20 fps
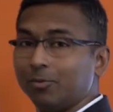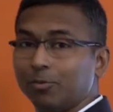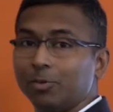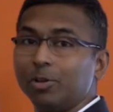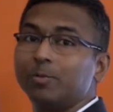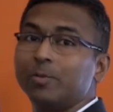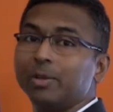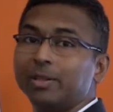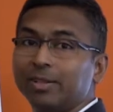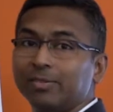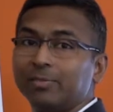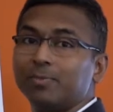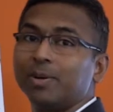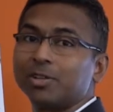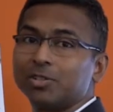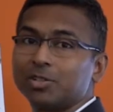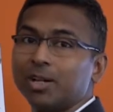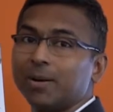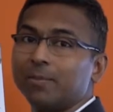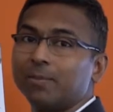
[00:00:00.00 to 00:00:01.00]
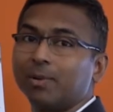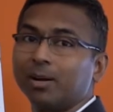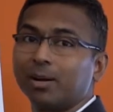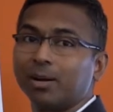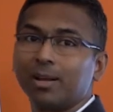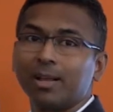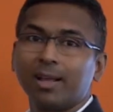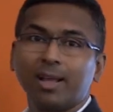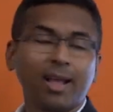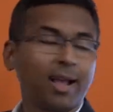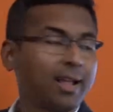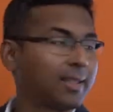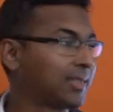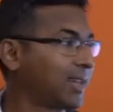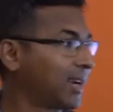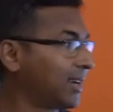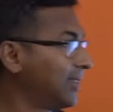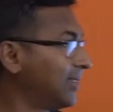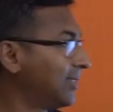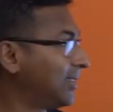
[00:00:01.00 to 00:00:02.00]
would be this much number, and
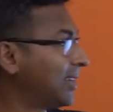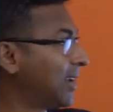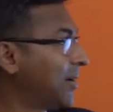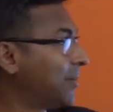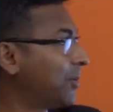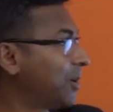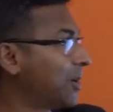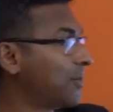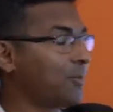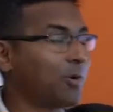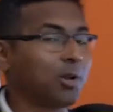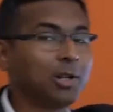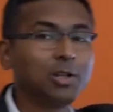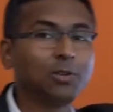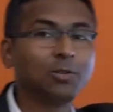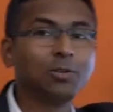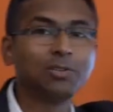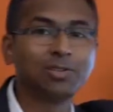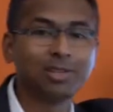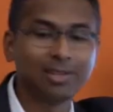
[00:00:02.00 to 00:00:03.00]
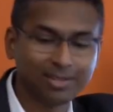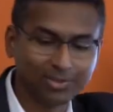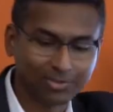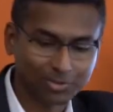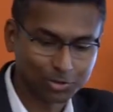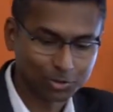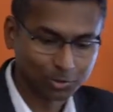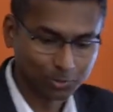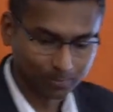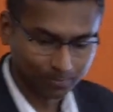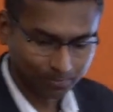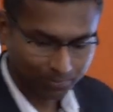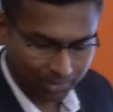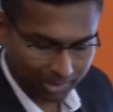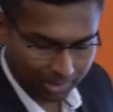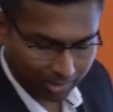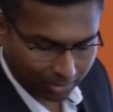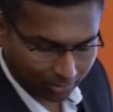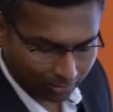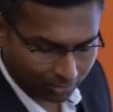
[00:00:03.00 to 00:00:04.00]
that is the number of molecules in this tube.
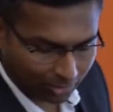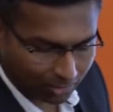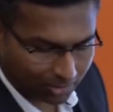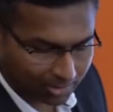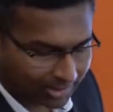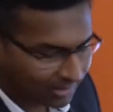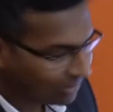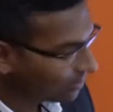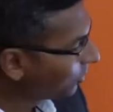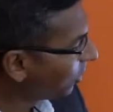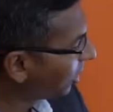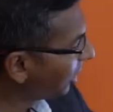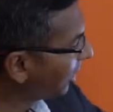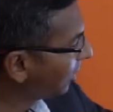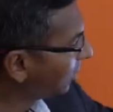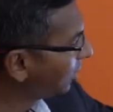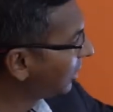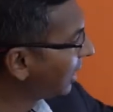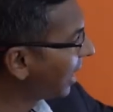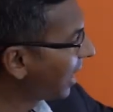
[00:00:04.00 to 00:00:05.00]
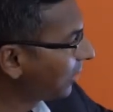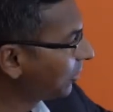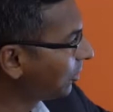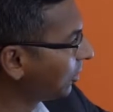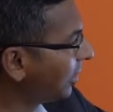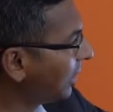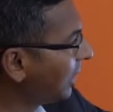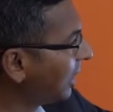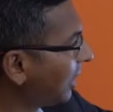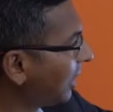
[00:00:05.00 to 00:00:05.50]
So this molecule has only